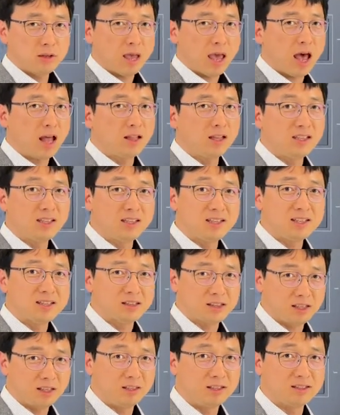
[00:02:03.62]
LED
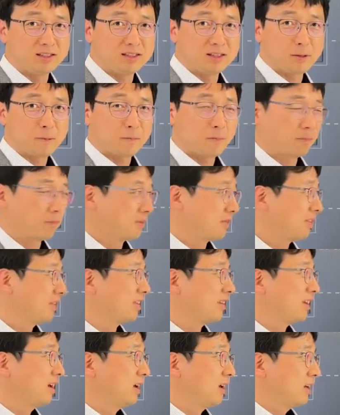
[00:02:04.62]
things.
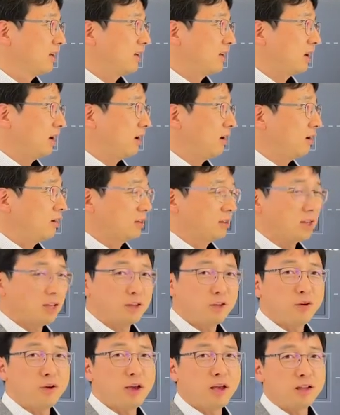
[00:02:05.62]
Uh,
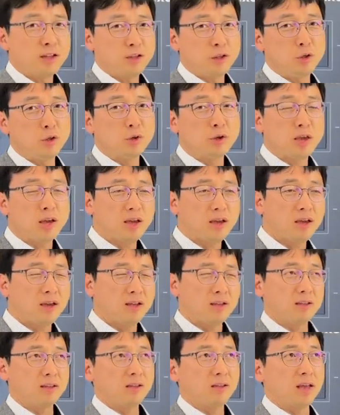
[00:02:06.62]
thank you, and you
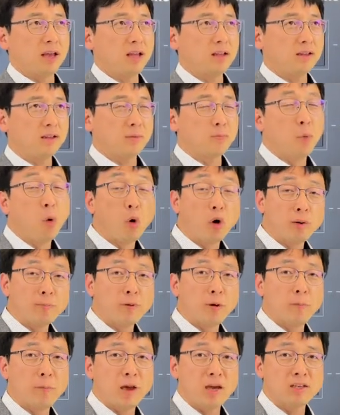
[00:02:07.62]
can get more
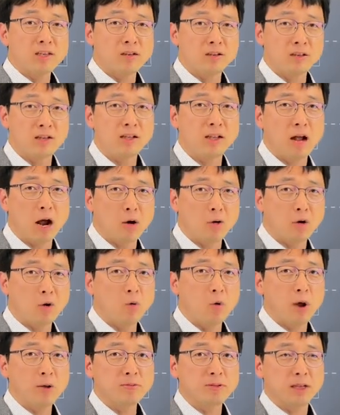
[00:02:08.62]
information in our
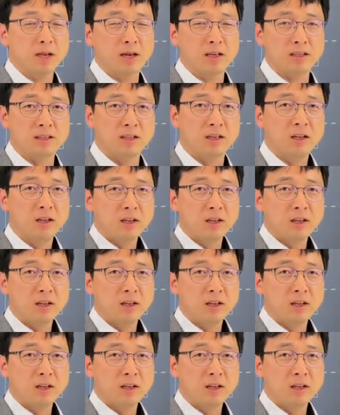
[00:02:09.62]
website